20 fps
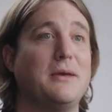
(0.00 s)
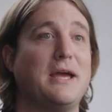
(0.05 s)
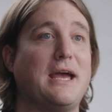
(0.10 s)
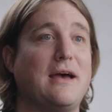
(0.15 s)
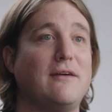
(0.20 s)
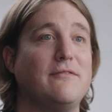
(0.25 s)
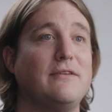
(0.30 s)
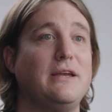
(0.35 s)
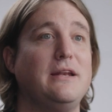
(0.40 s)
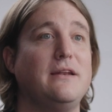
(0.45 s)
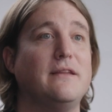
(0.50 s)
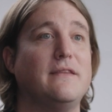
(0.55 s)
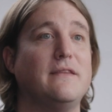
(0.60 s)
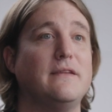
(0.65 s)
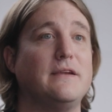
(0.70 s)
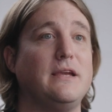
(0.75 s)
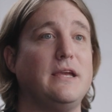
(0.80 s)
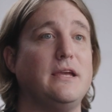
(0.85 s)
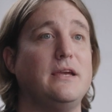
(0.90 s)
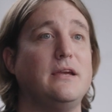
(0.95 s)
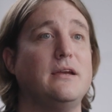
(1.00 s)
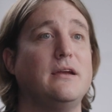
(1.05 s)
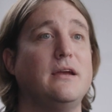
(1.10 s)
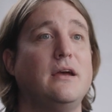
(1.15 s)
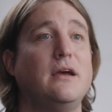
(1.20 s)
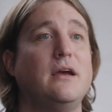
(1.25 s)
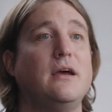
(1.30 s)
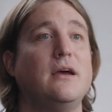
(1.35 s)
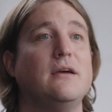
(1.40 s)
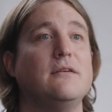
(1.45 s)
Having the
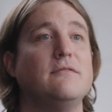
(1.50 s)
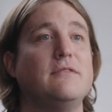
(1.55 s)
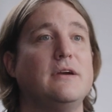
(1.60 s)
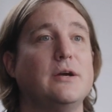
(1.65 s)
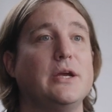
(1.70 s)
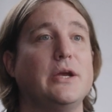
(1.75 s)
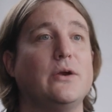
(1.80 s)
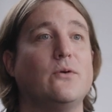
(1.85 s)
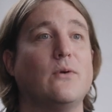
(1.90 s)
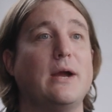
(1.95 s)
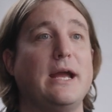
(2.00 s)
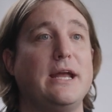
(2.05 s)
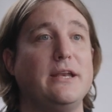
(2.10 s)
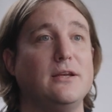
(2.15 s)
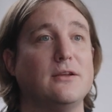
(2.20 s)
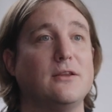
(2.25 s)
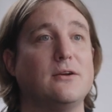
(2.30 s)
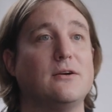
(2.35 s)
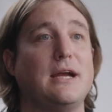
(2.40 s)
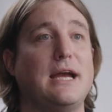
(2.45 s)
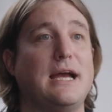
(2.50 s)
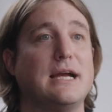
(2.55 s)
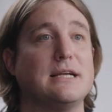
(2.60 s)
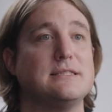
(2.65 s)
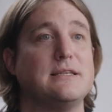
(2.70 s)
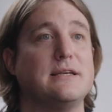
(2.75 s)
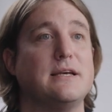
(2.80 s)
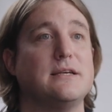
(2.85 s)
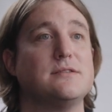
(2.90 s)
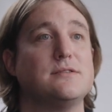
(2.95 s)
very granular
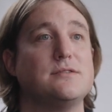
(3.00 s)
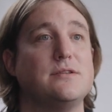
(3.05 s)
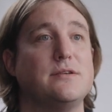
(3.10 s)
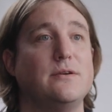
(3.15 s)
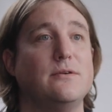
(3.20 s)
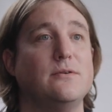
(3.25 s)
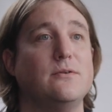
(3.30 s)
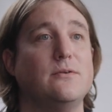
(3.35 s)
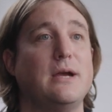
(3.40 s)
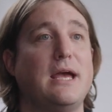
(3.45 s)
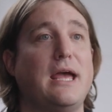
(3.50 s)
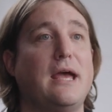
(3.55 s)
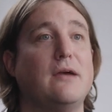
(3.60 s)
access to